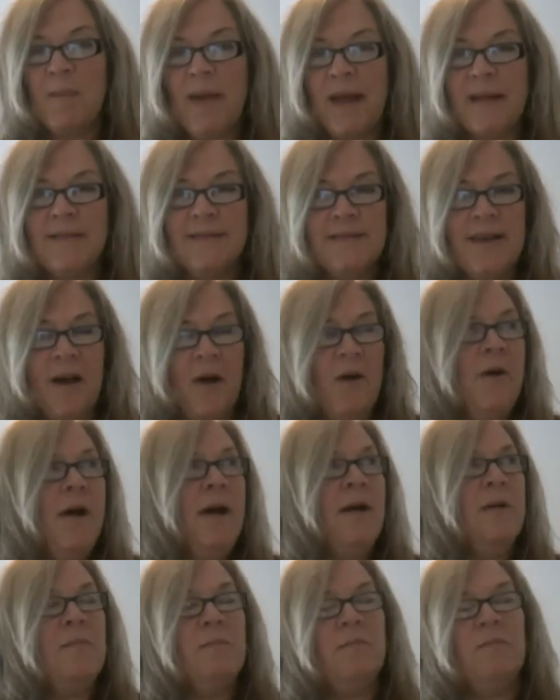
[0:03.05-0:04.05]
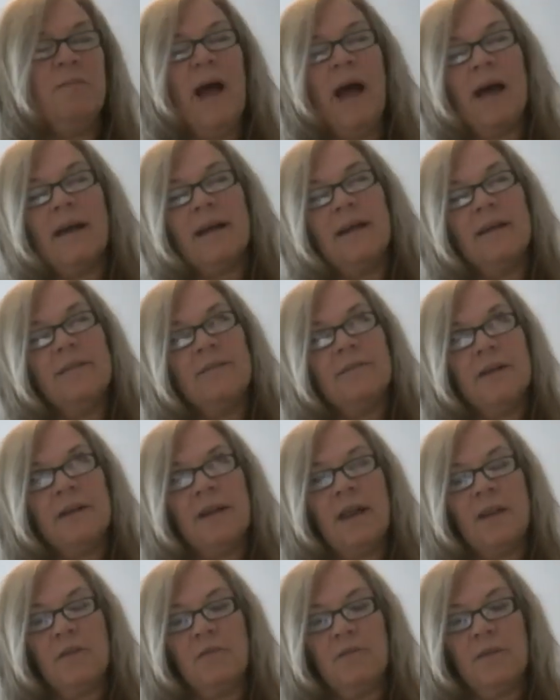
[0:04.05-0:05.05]
Benzo back for
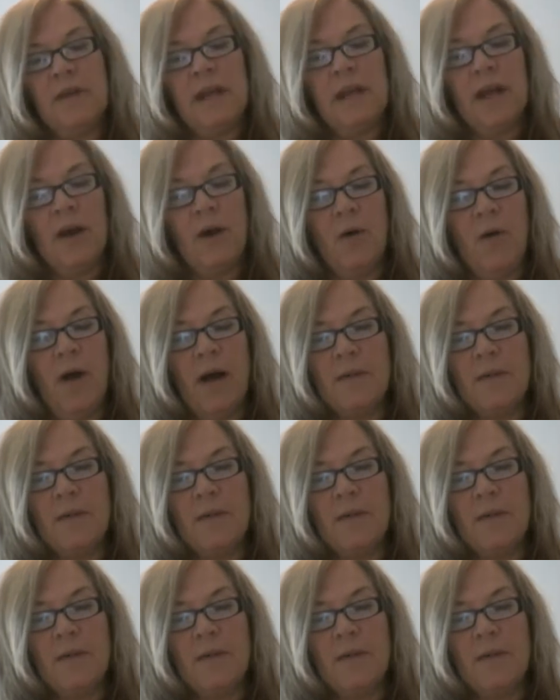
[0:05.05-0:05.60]
another video.